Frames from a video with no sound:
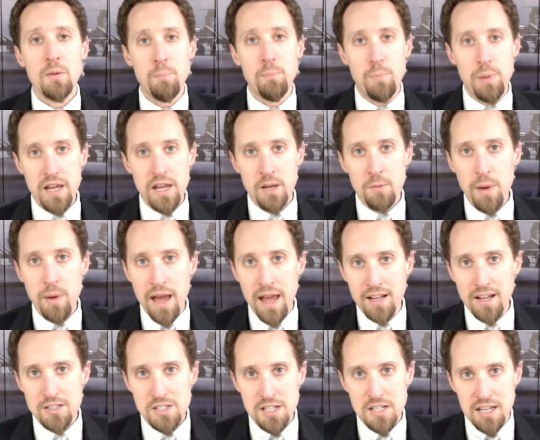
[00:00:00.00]
Big
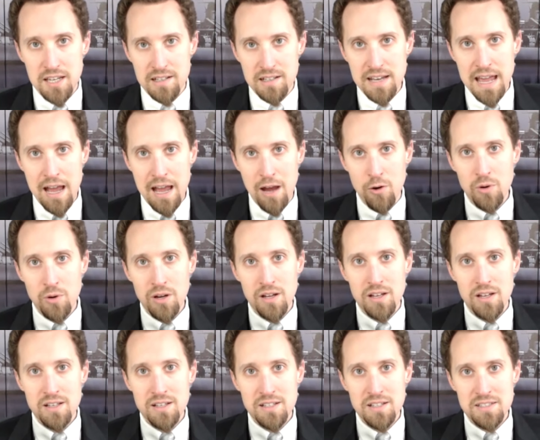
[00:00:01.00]
banks can now
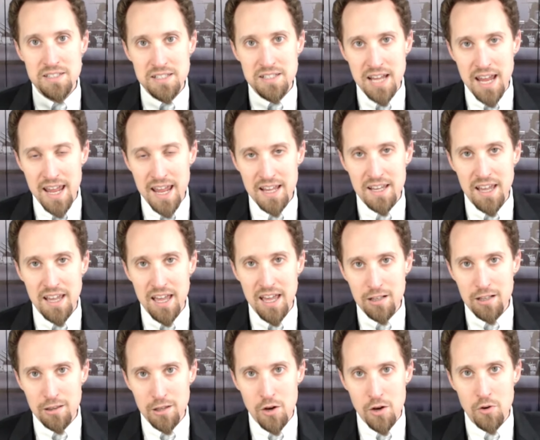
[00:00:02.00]
take a
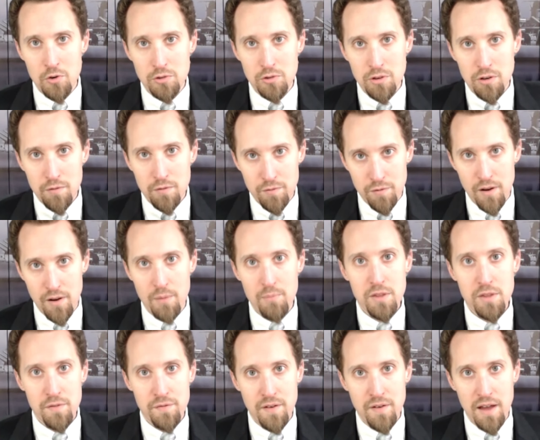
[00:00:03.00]
loan from
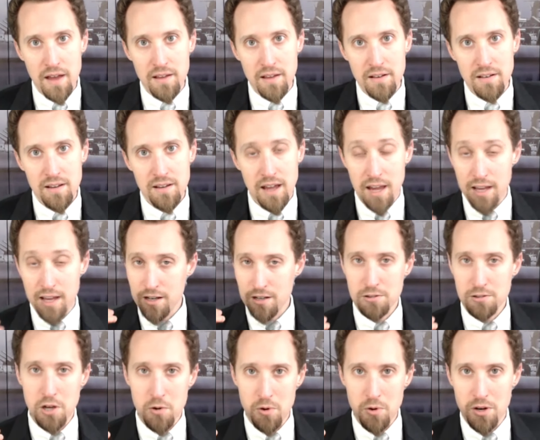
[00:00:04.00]
the Fed at a
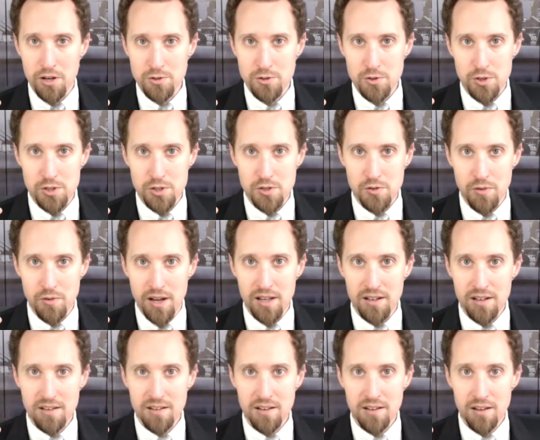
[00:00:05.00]
lower interest
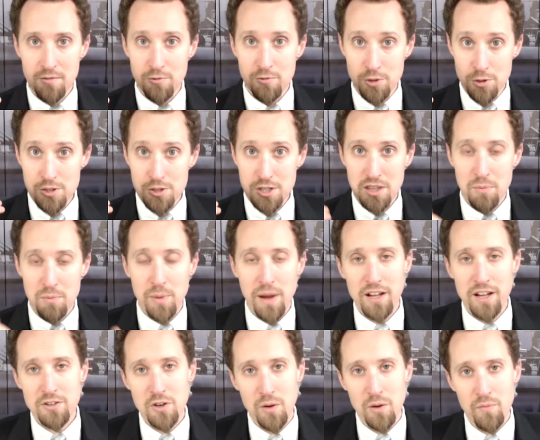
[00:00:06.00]
rate using the
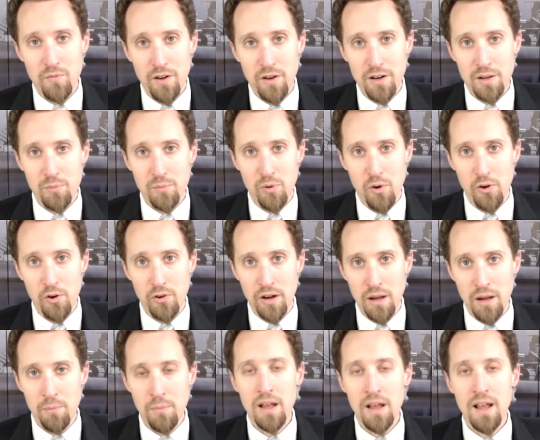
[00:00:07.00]
bank term funding
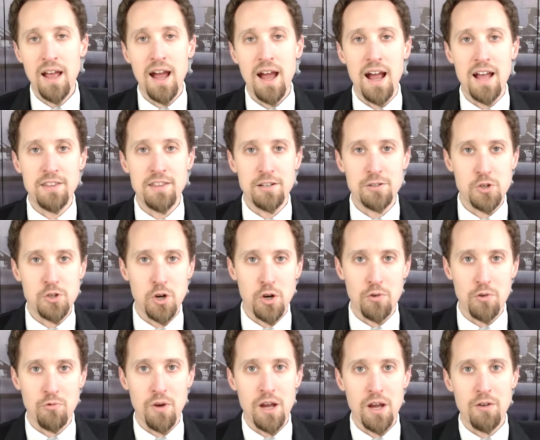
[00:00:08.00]
program and then
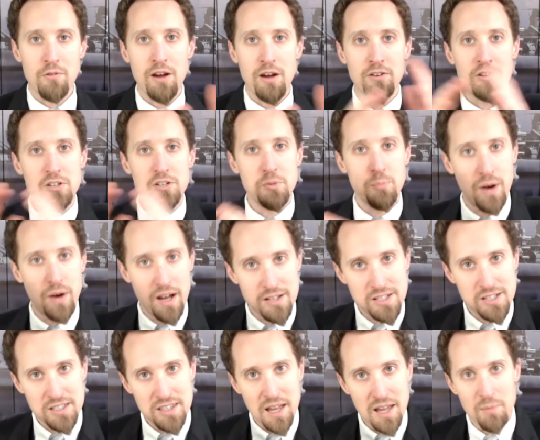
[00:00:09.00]
turn right around and
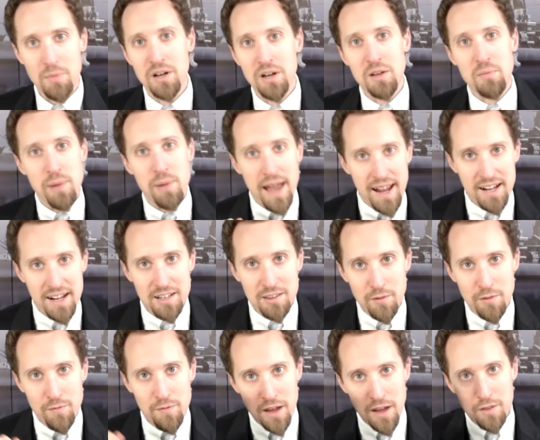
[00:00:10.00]
deposit that money back at
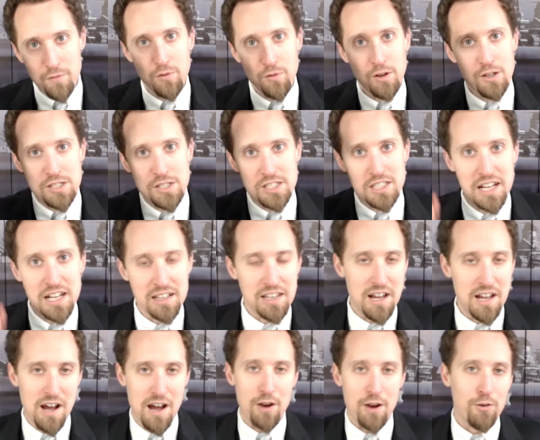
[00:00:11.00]
the Fed for a slightly
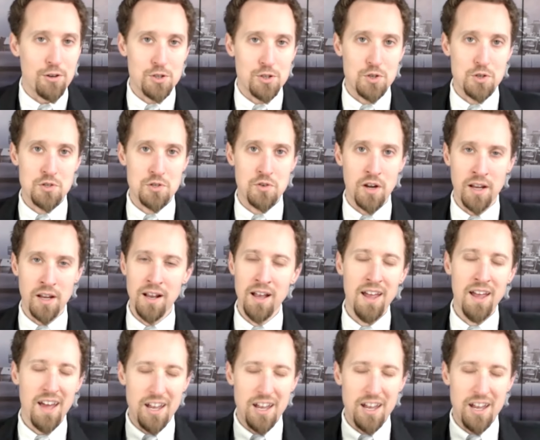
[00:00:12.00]
higher interest rate.